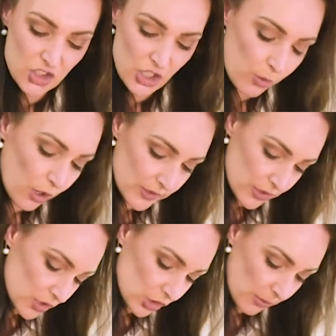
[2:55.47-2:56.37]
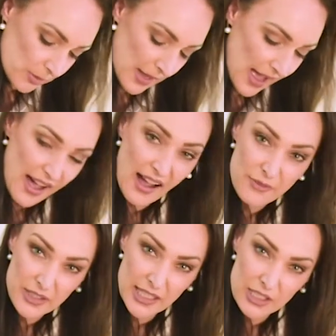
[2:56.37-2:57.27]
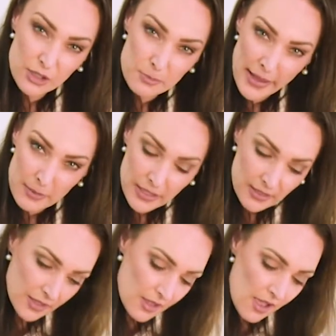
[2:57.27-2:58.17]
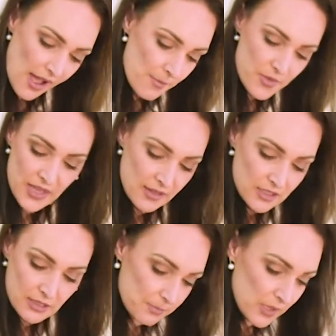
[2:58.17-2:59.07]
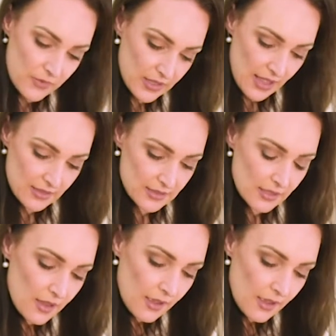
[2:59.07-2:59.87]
she probably could drop about ½ kilo maybe, but then it's a bit of a guess.